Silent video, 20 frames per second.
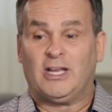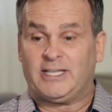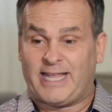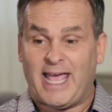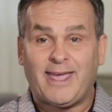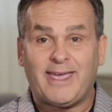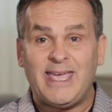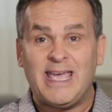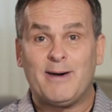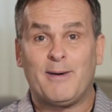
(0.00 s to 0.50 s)

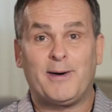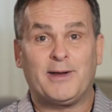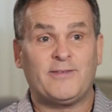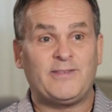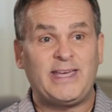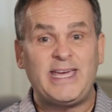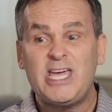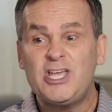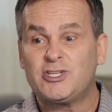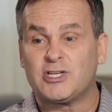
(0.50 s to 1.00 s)
taking out
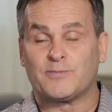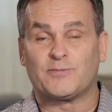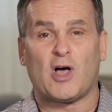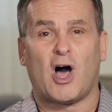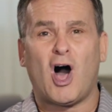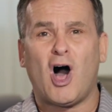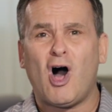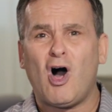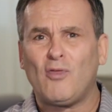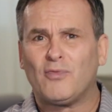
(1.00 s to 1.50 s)
of Egypt
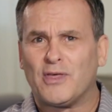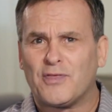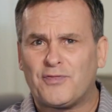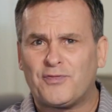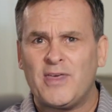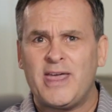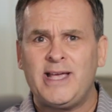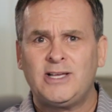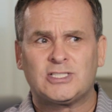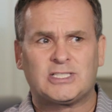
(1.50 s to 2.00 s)
all the
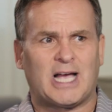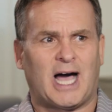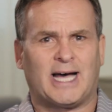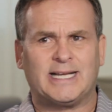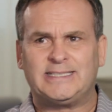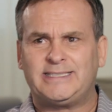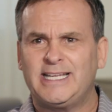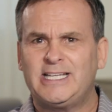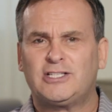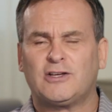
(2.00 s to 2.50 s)
things
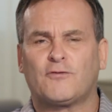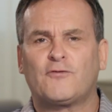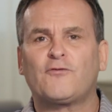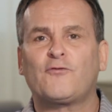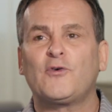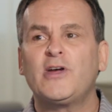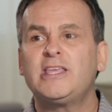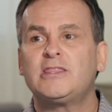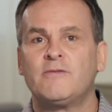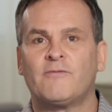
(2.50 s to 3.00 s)
God did to
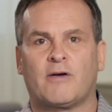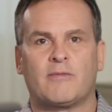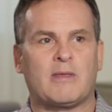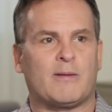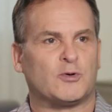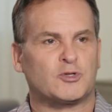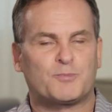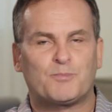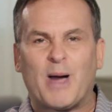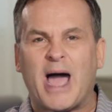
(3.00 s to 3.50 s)
free them from the
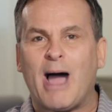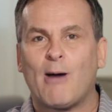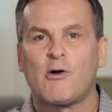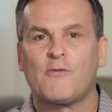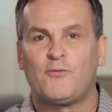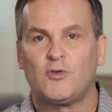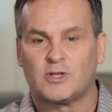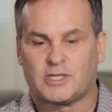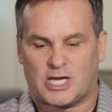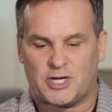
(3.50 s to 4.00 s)
most
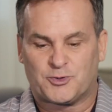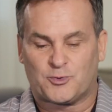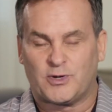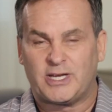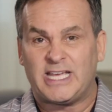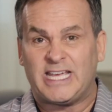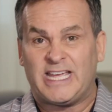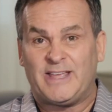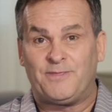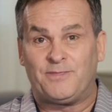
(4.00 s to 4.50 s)
powerful
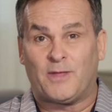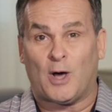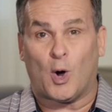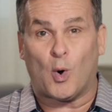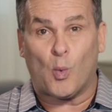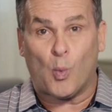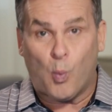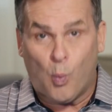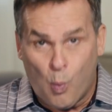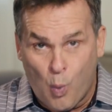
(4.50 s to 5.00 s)
country in the
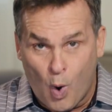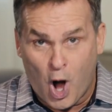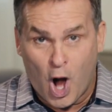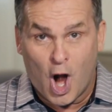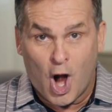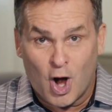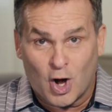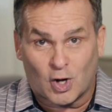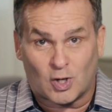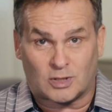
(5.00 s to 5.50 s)

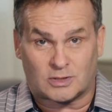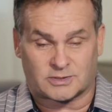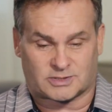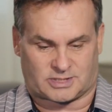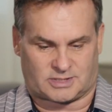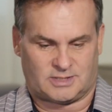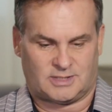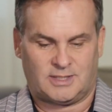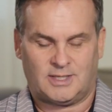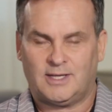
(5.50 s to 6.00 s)

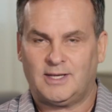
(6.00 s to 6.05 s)
world.